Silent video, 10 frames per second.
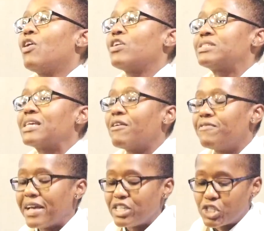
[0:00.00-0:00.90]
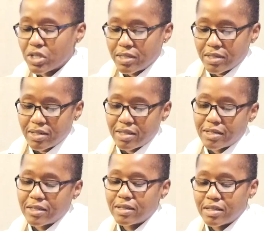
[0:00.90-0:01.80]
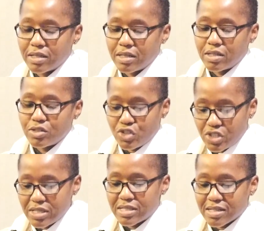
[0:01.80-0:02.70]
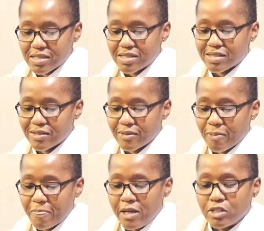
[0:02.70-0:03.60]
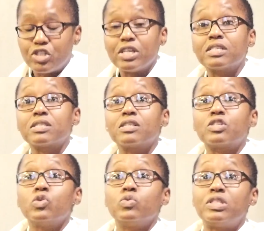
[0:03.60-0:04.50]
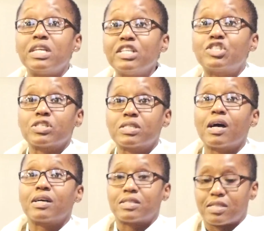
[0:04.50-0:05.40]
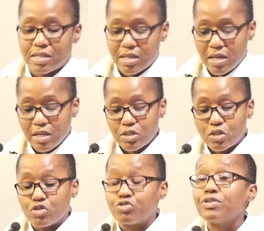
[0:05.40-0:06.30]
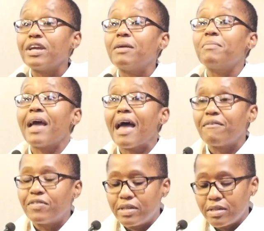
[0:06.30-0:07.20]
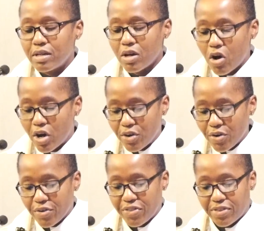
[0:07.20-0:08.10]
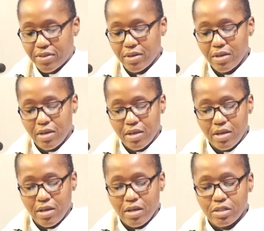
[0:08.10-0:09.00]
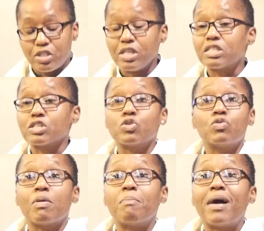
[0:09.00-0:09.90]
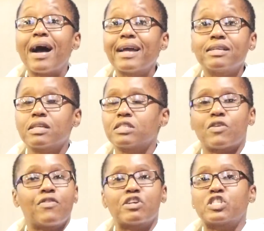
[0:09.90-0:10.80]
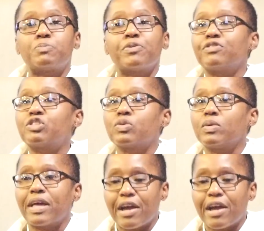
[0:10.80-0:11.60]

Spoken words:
our salvation, Jesus. Jesus who teaches us to dream heaven on earth. Jesus who reminds us of our spiritual